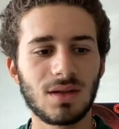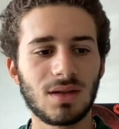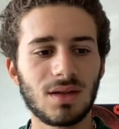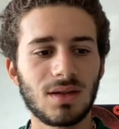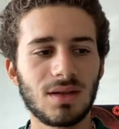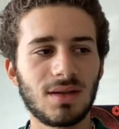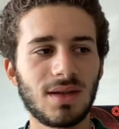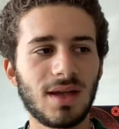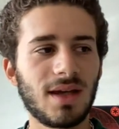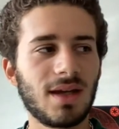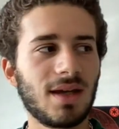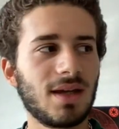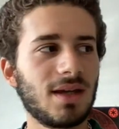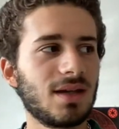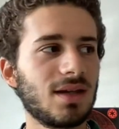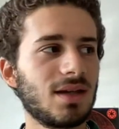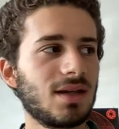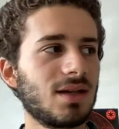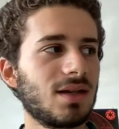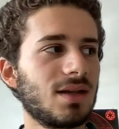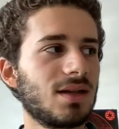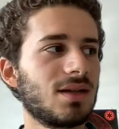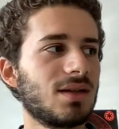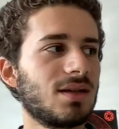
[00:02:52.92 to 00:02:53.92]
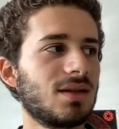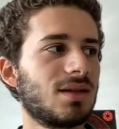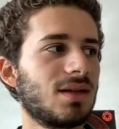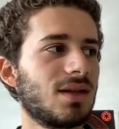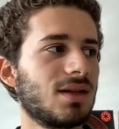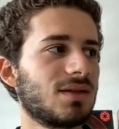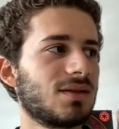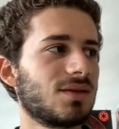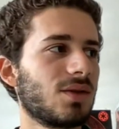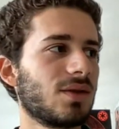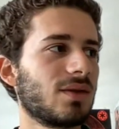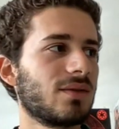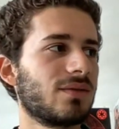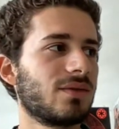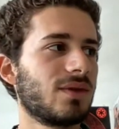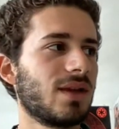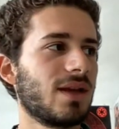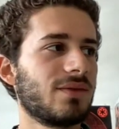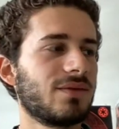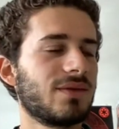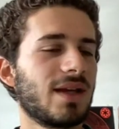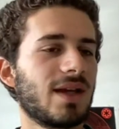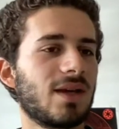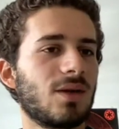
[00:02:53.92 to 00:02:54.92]
They sort of
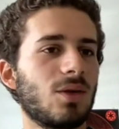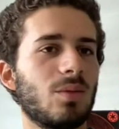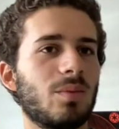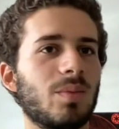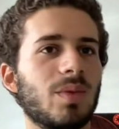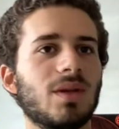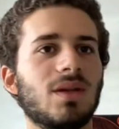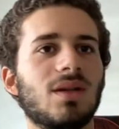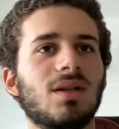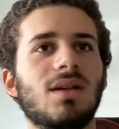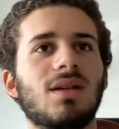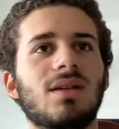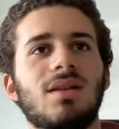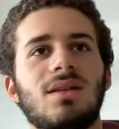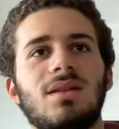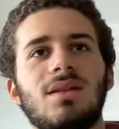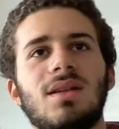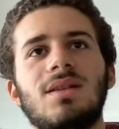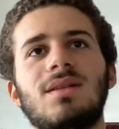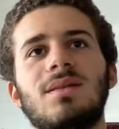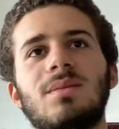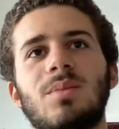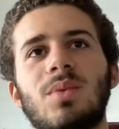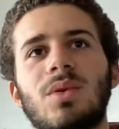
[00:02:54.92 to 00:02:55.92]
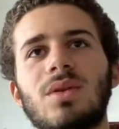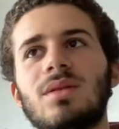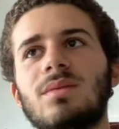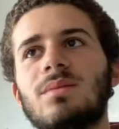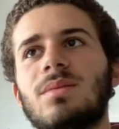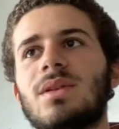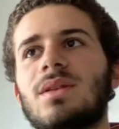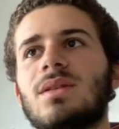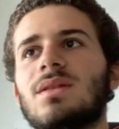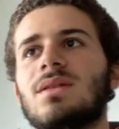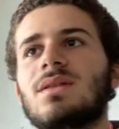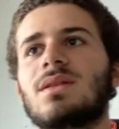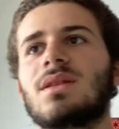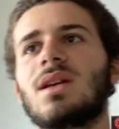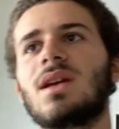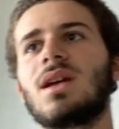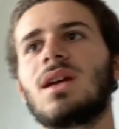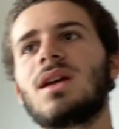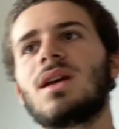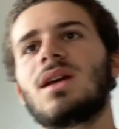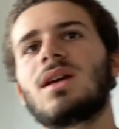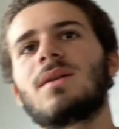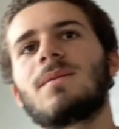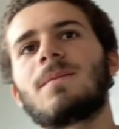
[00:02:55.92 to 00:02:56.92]
left that open, and I think that's important because,
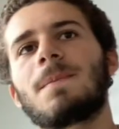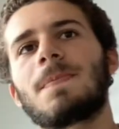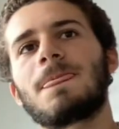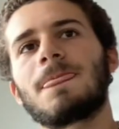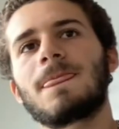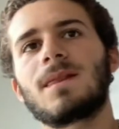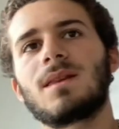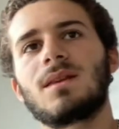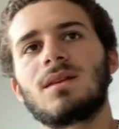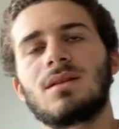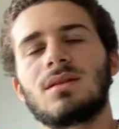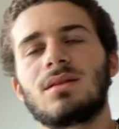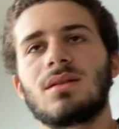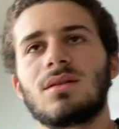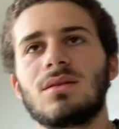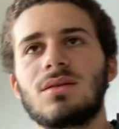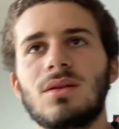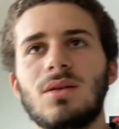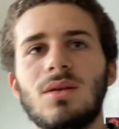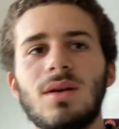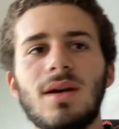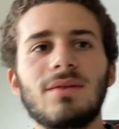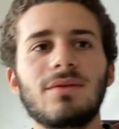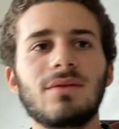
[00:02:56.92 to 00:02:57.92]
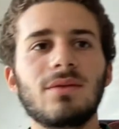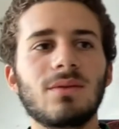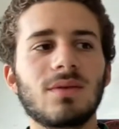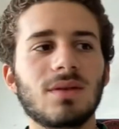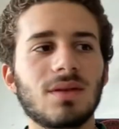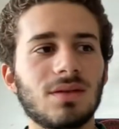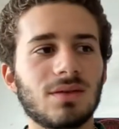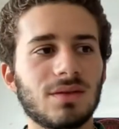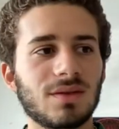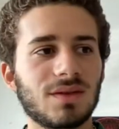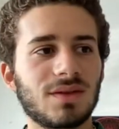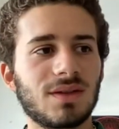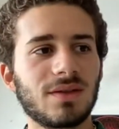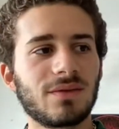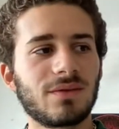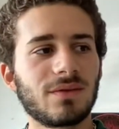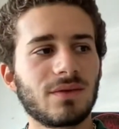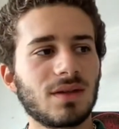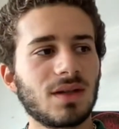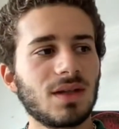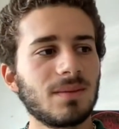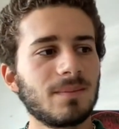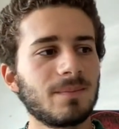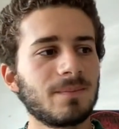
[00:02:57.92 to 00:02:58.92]
everyone learns
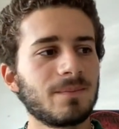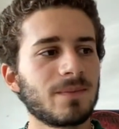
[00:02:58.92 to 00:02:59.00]
differently.